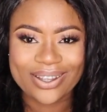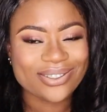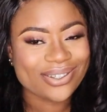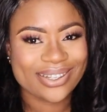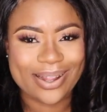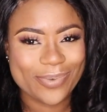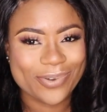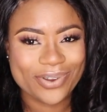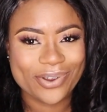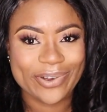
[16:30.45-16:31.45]
just let me
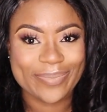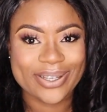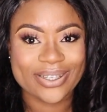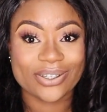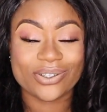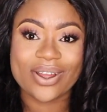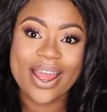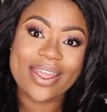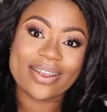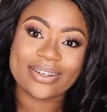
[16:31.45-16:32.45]
know in the comment section,
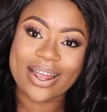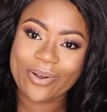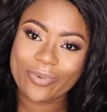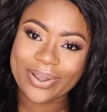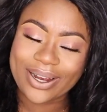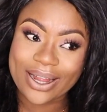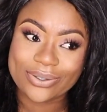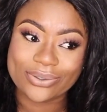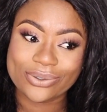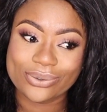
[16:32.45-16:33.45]
and I'll be glad
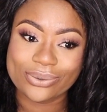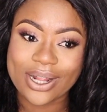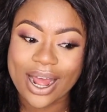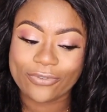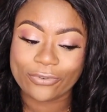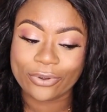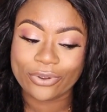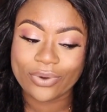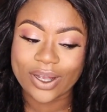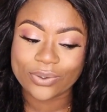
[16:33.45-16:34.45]
to do that for
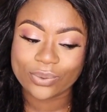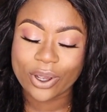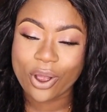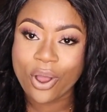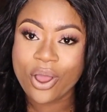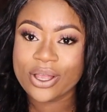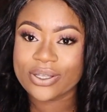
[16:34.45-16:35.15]
you as well.